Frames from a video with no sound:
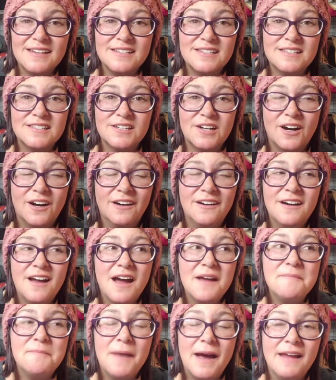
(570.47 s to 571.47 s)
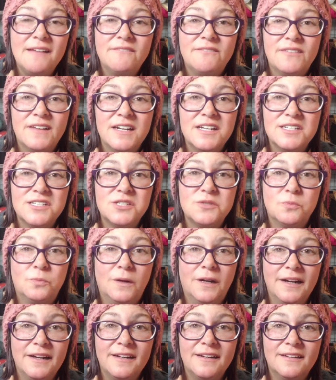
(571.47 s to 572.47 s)
start, I might finish
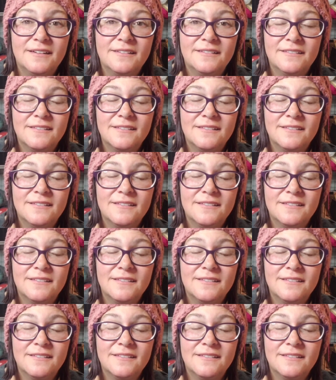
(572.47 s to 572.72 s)
one.